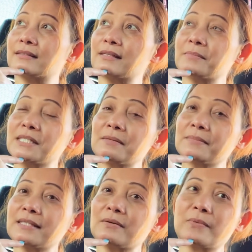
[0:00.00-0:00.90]

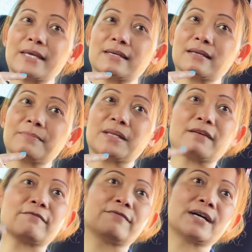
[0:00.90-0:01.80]
Sometimes I wake up and
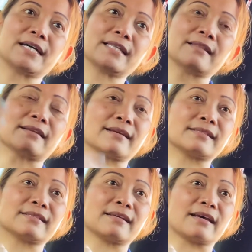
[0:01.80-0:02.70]
I'm fine, the
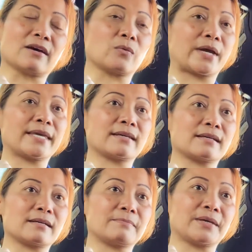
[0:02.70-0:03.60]
next day I wake
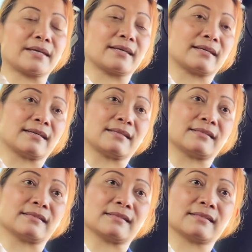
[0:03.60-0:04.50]
up
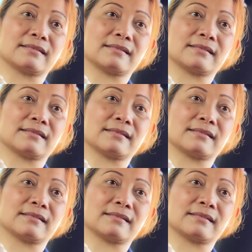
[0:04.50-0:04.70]
and